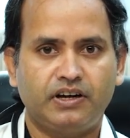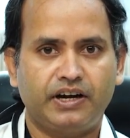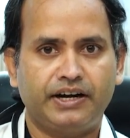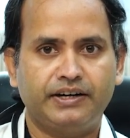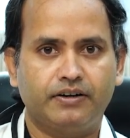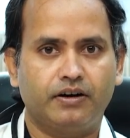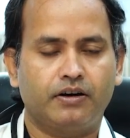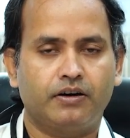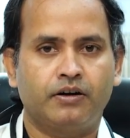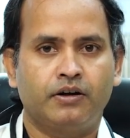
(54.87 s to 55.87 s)
And
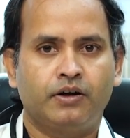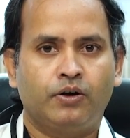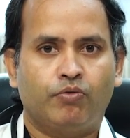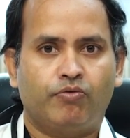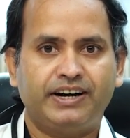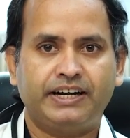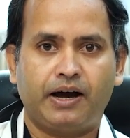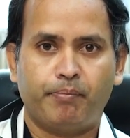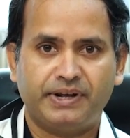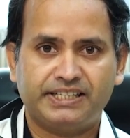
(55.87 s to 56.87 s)
what
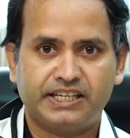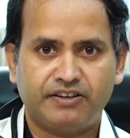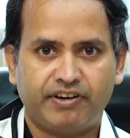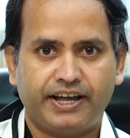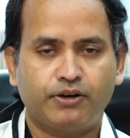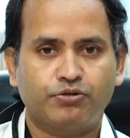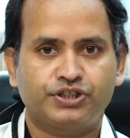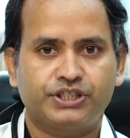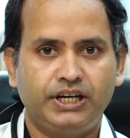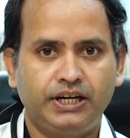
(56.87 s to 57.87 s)
happens in
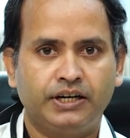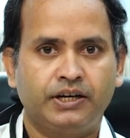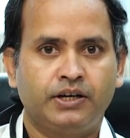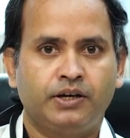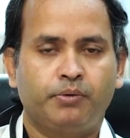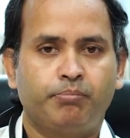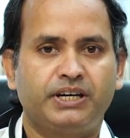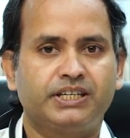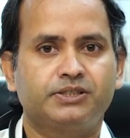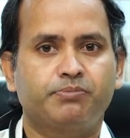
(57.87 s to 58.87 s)
varicocele?
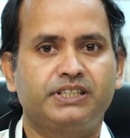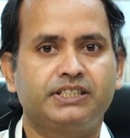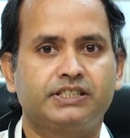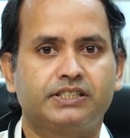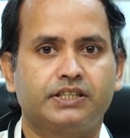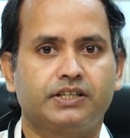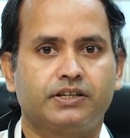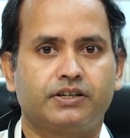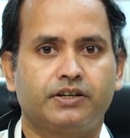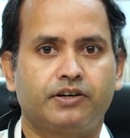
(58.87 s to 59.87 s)
Because of this
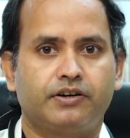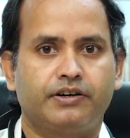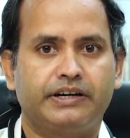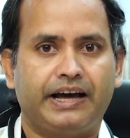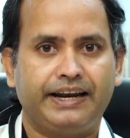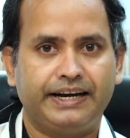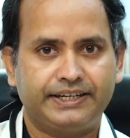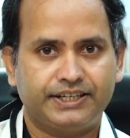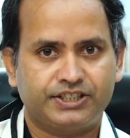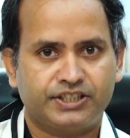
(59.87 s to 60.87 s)

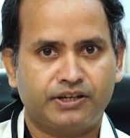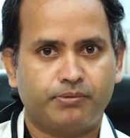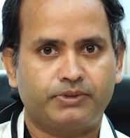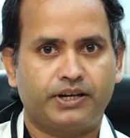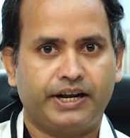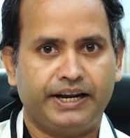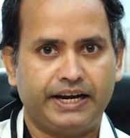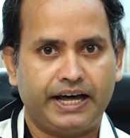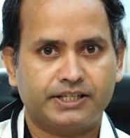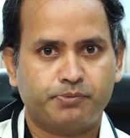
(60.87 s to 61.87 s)
dilatation of the
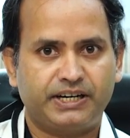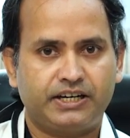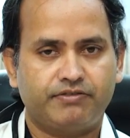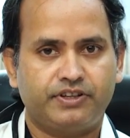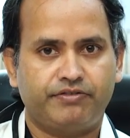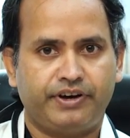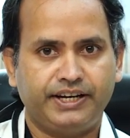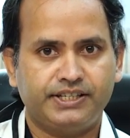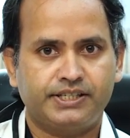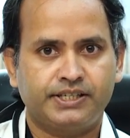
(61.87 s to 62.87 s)
enlargement of the
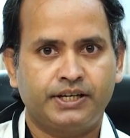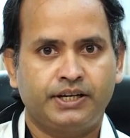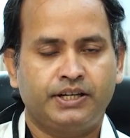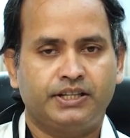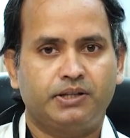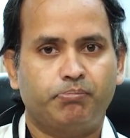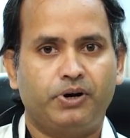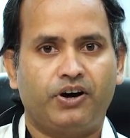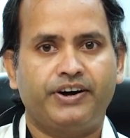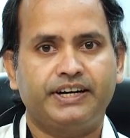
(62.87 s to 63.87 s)
veins, the
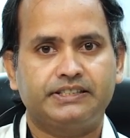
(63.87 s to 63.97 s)
blood